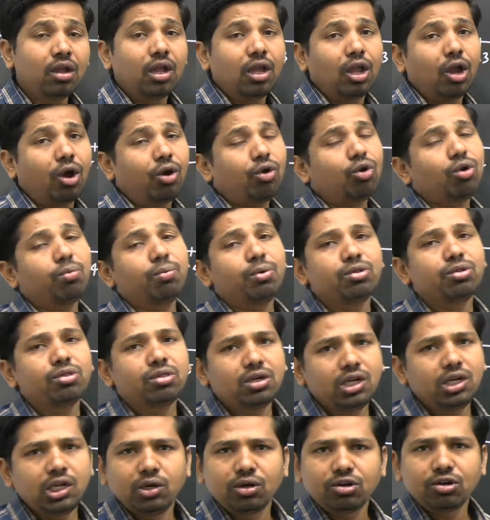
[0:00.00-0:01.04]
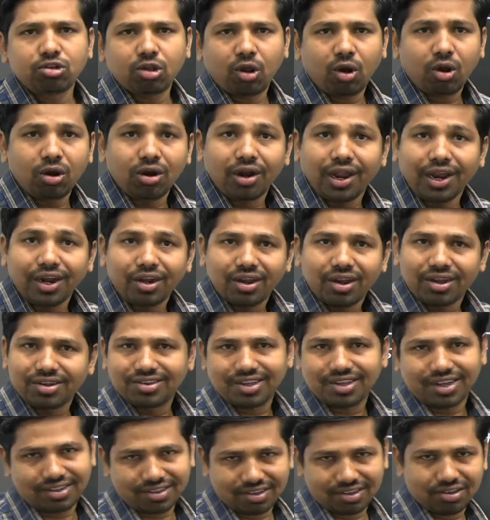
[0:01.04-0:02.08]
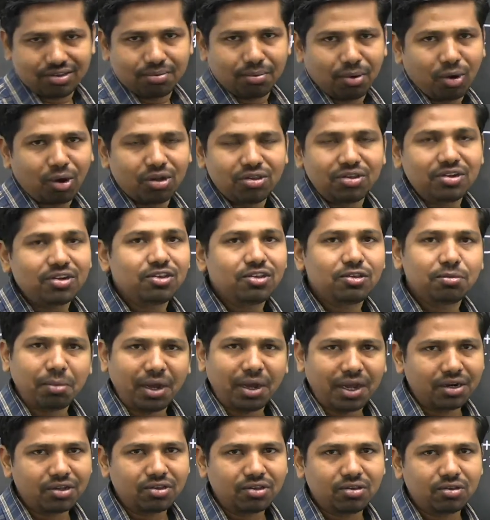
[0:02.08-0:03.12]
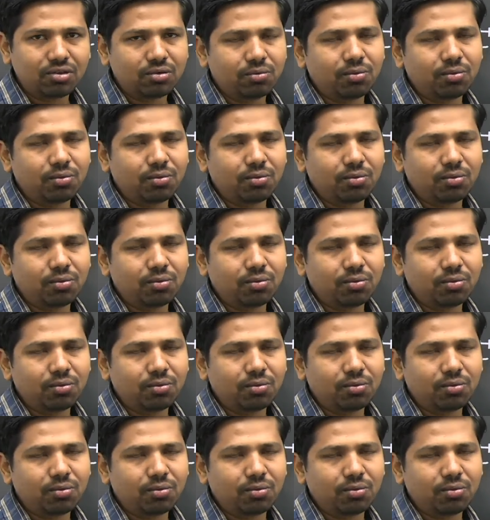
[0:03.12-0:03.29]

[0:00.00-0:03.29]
You have to move 3 units along negative x-axis because it is minus.